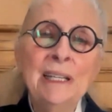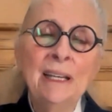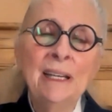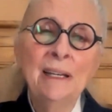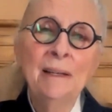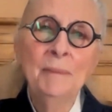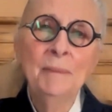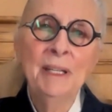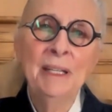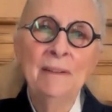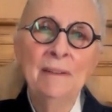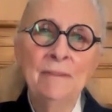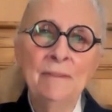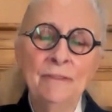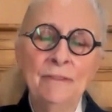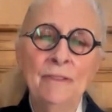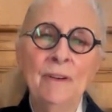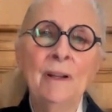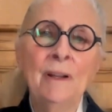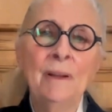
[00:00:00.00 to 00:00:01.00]
coming
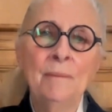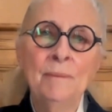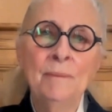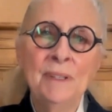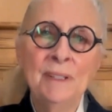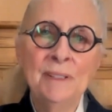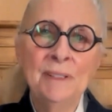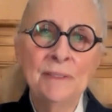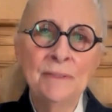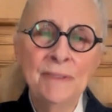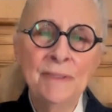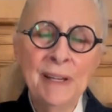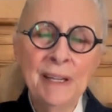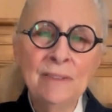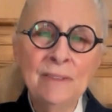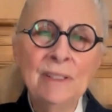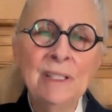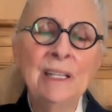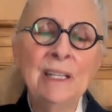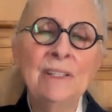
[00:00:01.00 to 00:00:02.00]
from this
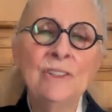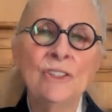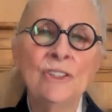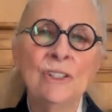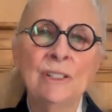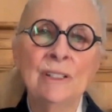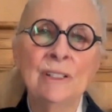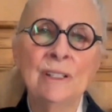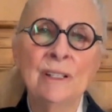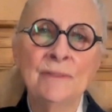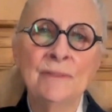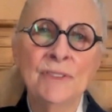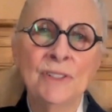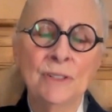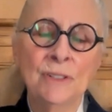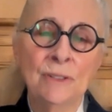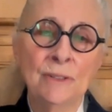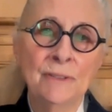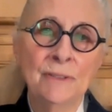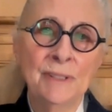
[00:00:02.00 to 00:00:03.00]
foundation of
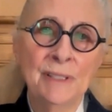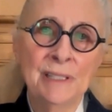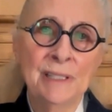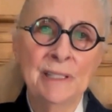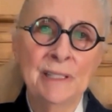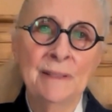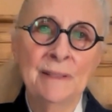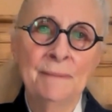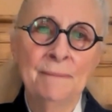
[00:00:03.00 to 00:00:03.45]
service.